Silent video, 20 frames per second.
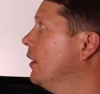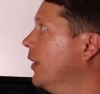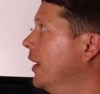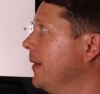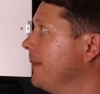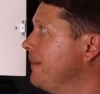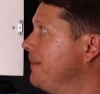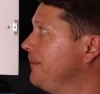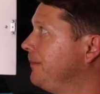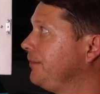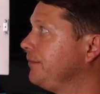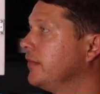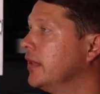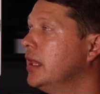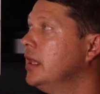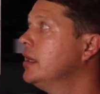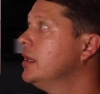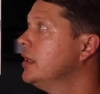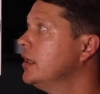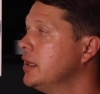Okay,
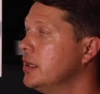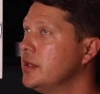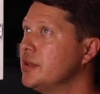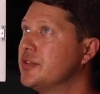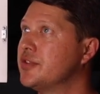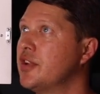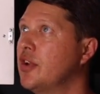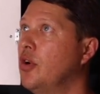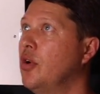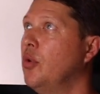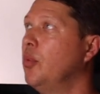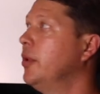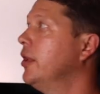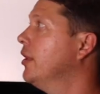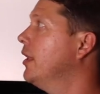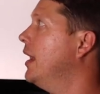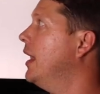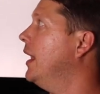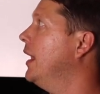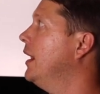so
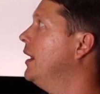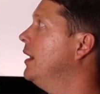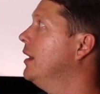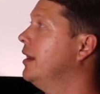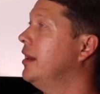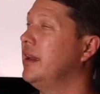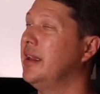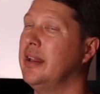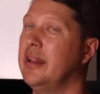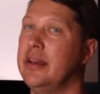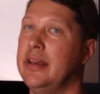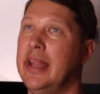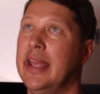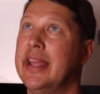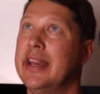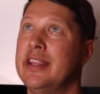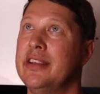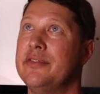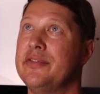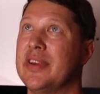we're at
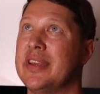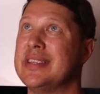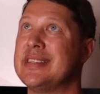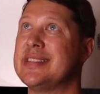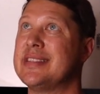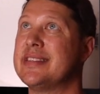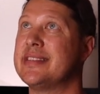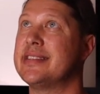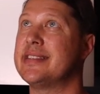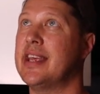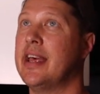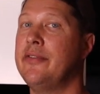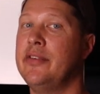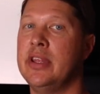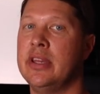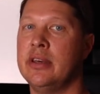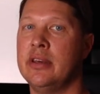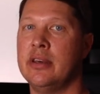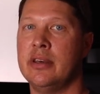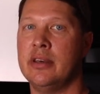negative
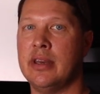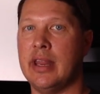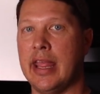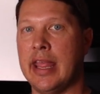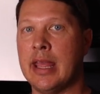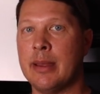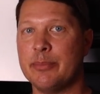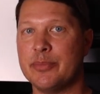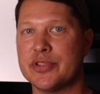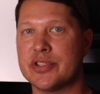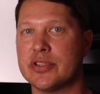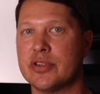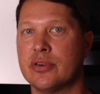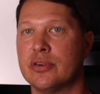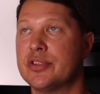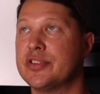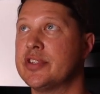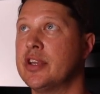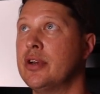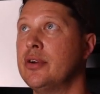seven amps
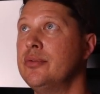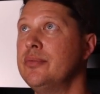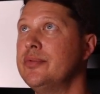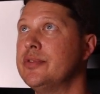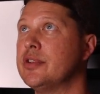or so.